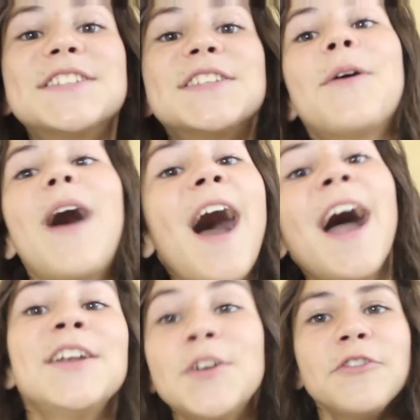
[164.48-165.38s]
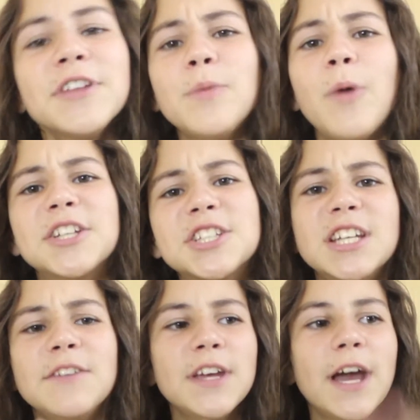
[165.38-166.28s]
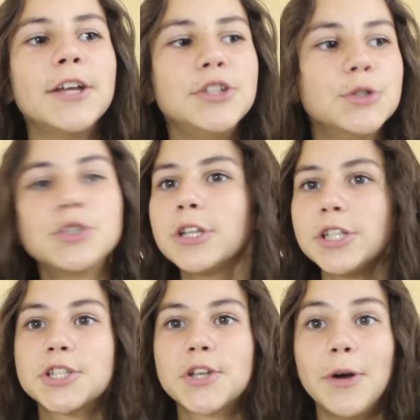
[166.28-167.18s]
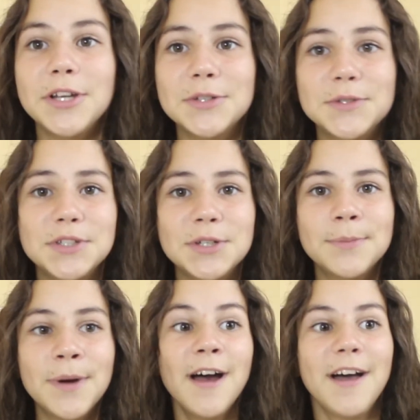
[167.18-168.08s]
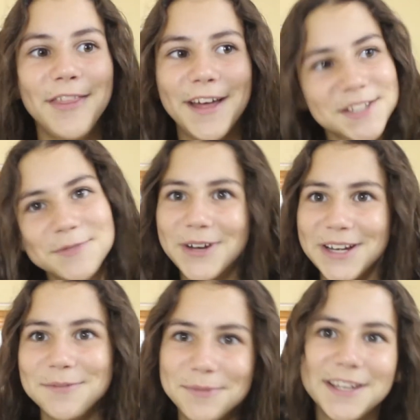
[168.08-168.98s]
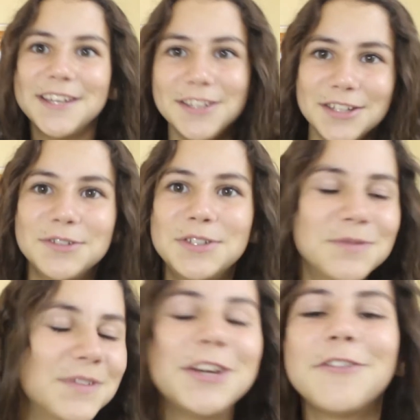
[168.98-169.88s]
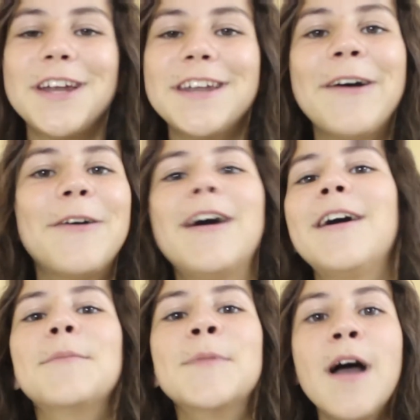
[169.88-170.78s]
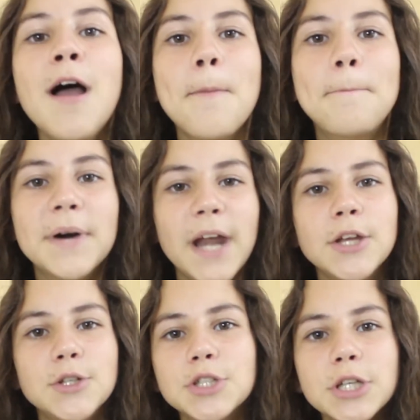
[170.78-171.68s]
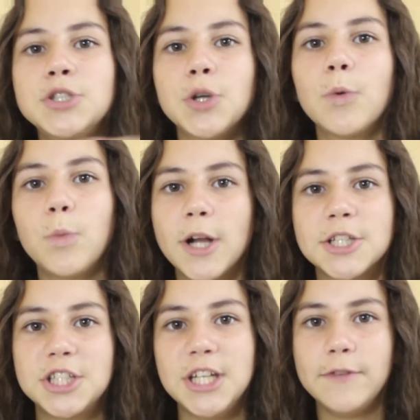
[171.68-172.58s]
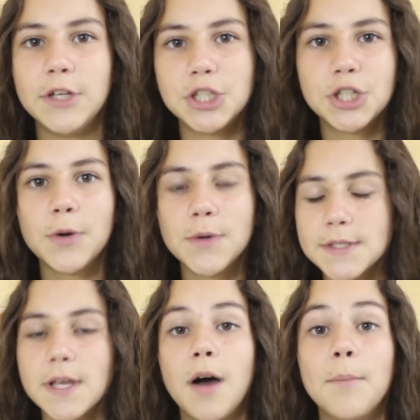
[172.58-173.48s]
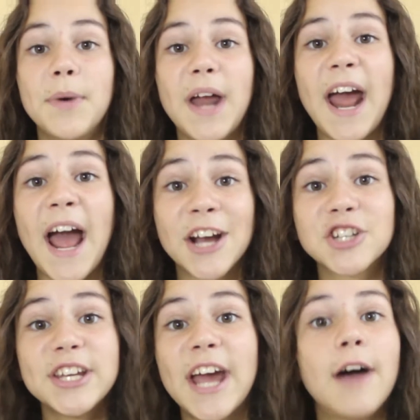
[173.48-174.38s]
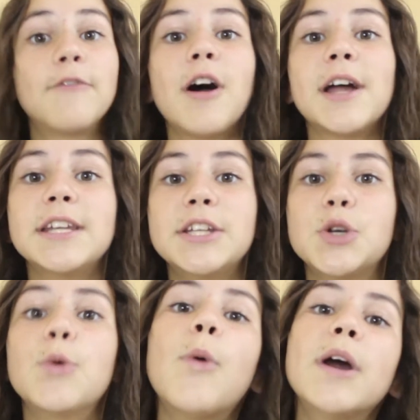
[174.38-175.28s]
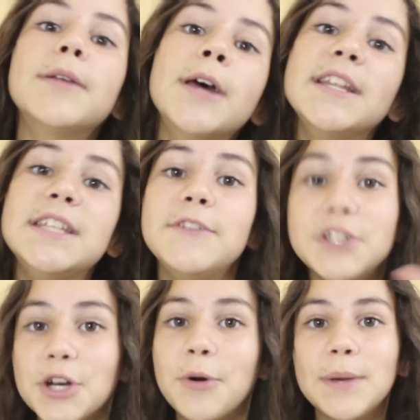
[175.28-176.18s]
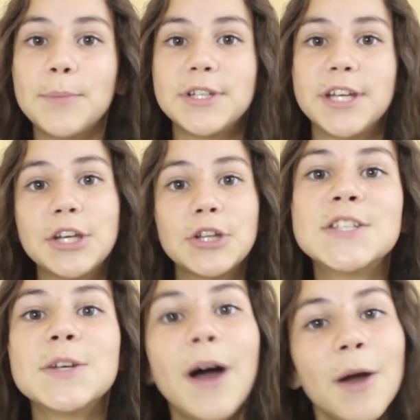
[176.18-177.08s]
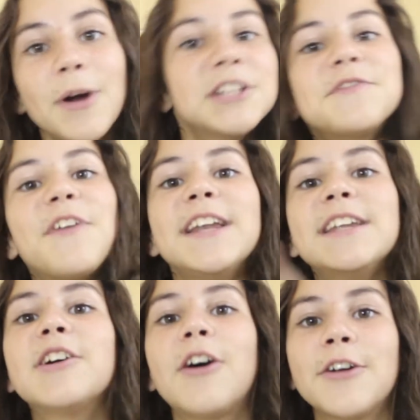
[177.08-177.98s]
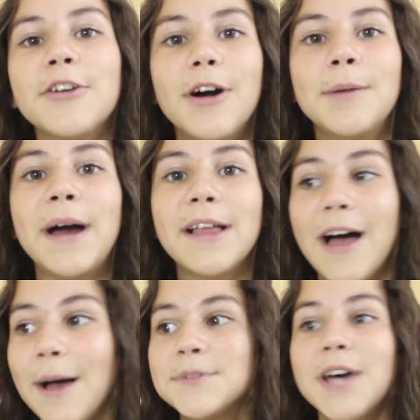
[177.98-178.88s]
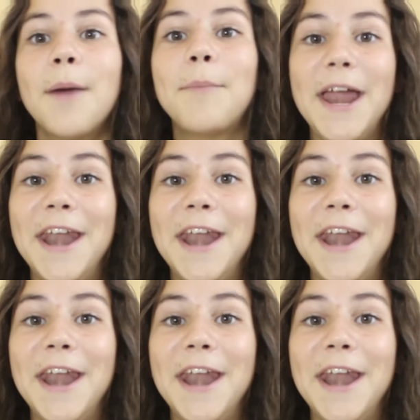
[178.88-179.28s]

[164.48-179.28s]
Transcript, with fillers: So I don't really watch TV. I usually just go on YouTube. That's why I'm making a YouTube video right now. Um, but I usually don't watch TV shows, um, but I actually have gotten into one TV show in particular. So I watch Finding Carter on my laptop, and